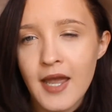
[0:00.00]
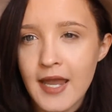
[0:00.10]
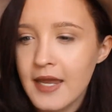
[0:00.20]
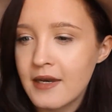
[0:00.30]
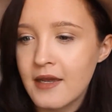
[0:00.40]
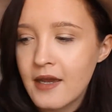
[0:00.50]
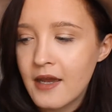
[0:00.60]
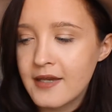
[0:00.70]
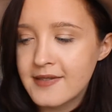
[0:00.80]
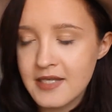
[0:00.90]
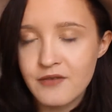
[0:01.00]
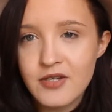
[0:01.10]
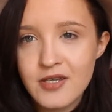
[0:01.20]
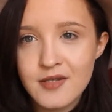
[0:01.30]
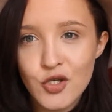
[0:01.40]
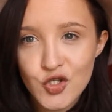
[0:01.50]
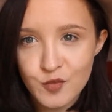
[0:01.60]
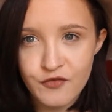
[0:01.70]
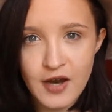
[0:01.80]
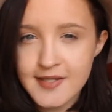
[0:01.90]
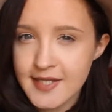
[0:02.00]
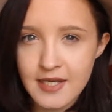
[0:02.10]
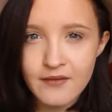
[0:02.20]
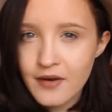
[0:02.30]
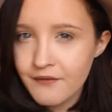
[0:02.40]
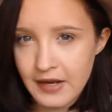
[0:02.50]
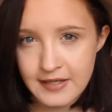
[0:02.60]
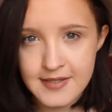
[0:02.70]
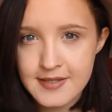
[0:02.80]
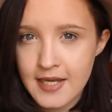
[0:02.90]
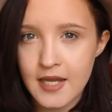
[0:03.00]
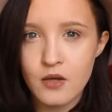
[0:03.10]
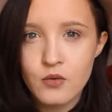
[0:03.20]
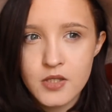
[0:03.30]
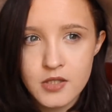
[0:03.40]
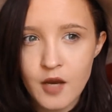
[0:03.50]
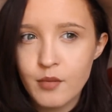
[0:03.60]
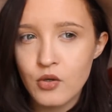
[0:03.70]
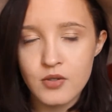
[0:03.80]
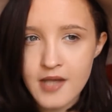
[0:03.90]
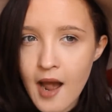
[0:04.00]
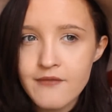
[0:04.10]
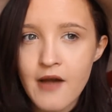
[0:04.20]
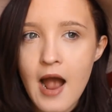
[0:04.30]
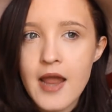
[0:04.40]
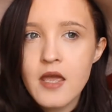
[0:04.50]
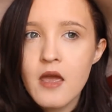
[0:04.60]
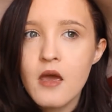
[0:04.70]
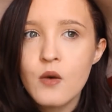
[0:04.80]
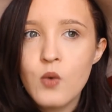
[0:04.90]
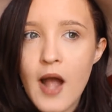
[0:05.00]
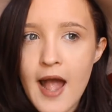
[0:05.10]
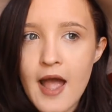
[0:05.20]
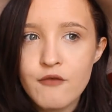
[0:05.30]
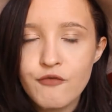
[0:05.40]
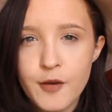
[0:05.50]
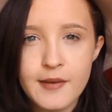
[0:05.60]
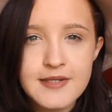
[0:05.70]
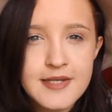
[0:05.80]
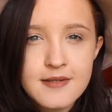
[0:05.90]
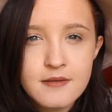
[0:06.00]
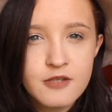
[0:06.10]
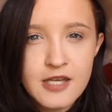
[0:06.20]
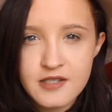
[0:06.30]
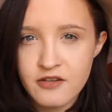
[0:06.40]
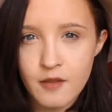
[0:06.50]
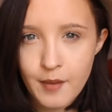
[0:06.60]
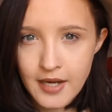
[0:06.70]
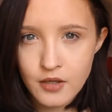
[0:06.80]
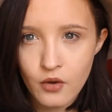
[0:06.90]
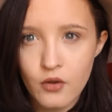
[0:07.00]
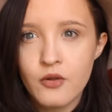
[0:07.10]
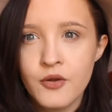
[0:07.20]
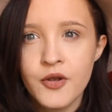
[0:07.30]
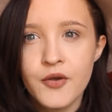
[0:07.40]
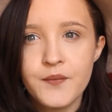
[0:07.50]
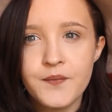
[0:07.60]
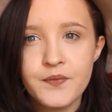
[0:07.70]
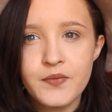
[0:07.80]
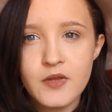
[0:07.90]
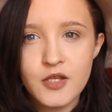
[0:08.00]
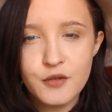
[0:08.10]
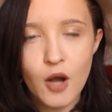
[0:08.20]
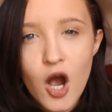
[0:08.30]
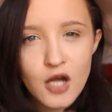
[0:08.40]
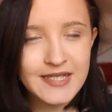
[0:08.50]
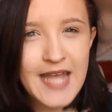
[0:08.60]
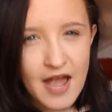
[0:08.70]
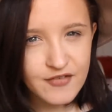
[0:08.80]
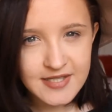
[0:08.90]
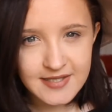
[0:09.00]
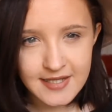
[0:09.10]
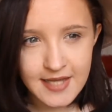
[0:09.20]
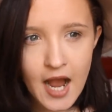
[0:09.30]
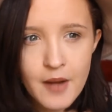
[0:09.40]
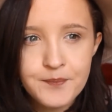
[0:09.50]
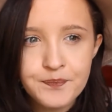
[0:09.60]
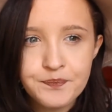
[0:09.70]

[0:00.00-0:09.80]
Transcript: in a series can just be friends, even in fantasy or dystopian or sci-fi, where romance isn't necessarily the pinnacle. You hardly ever see that.